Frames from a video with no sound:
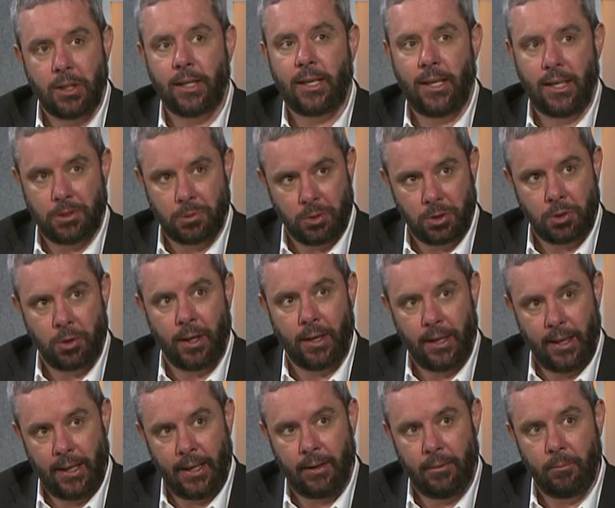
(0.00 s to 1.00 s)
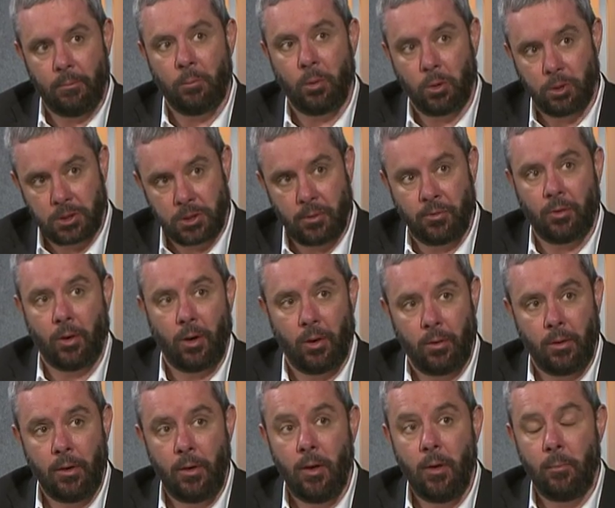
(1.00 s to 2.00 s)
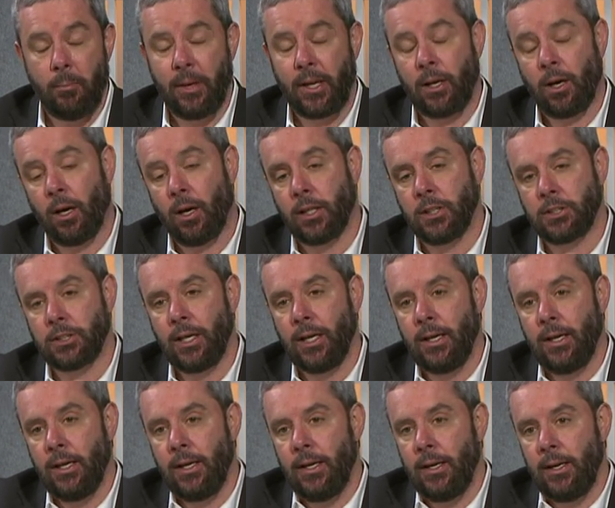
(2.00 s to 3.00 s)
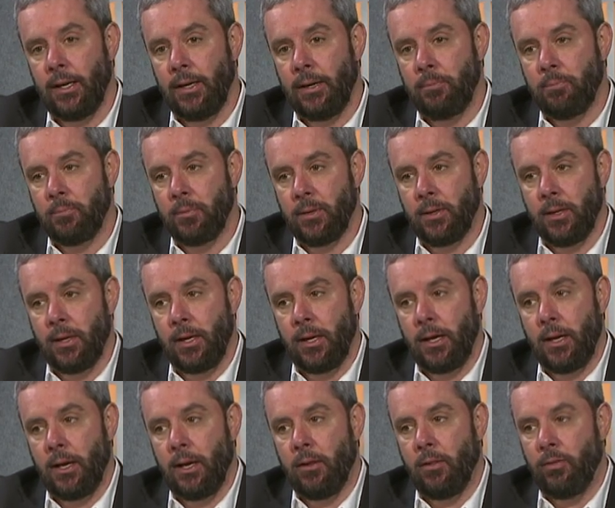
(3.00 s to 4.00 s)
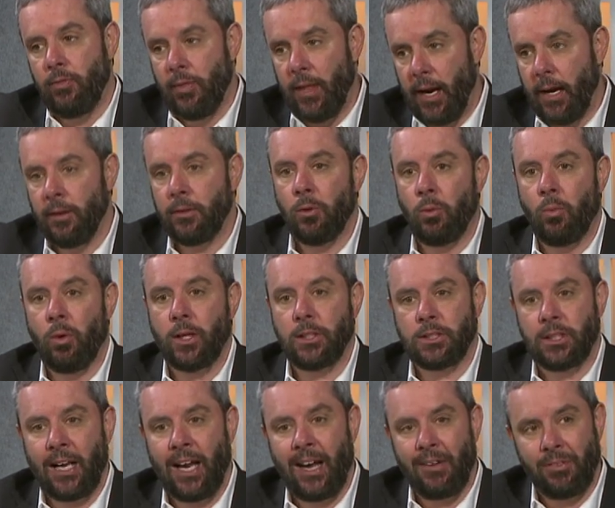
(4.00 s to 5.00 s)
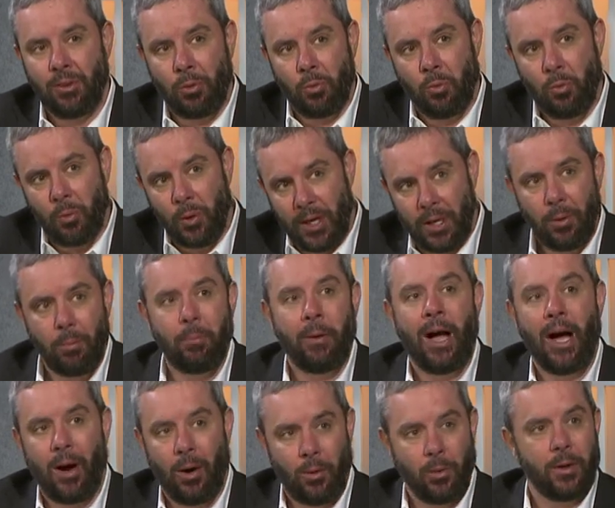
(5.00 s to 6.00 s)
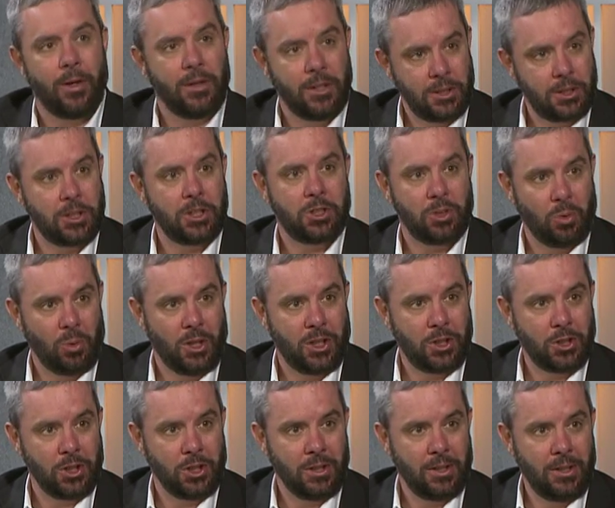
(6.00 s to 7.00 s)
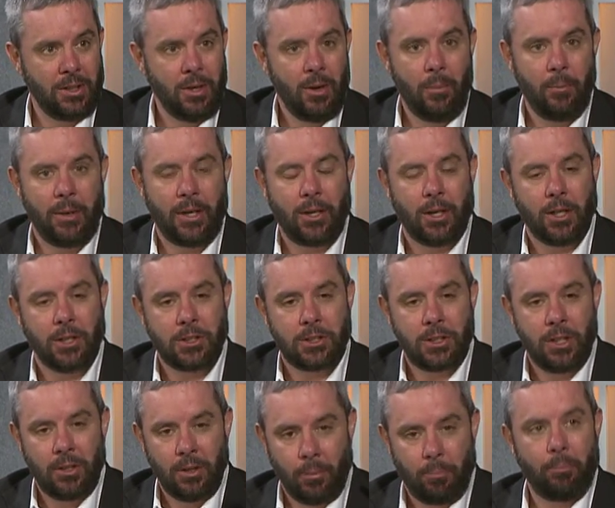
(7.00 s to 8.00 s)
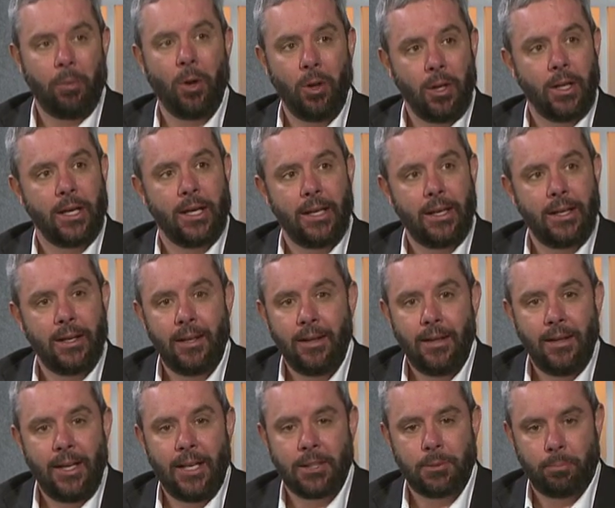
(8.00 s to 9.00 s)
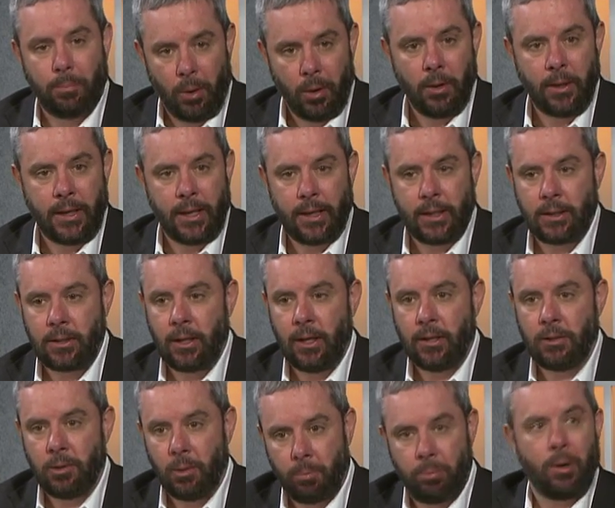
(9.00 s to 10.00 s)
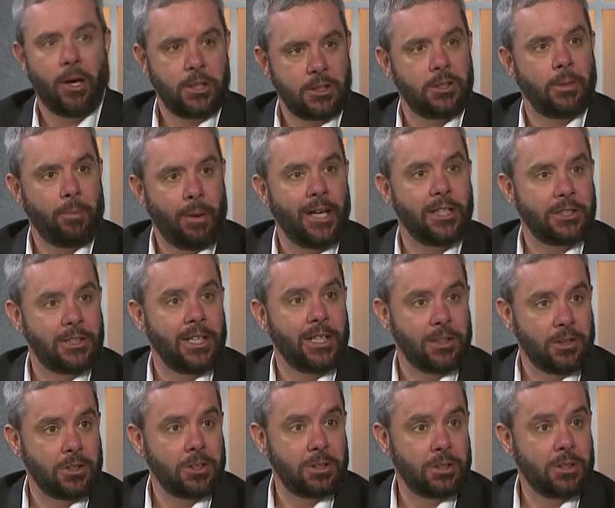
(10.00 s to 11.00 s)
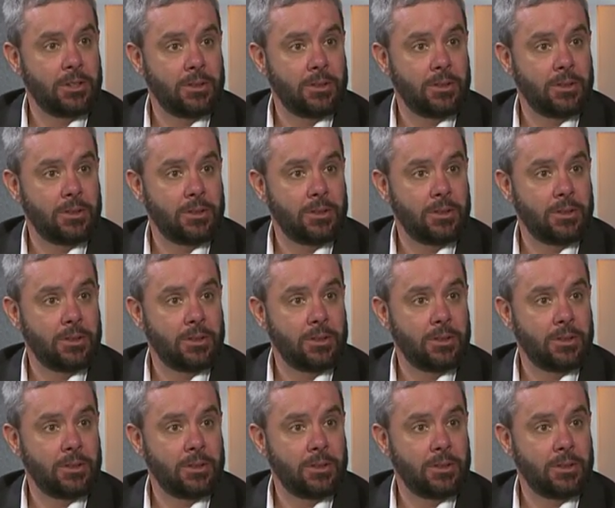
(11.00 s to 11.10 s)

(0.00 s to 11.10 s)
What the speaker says: are the kids we're trying to hit most of all, because they're the ones that have the real power in the situation, because the bully is bullying to impress the bystanders.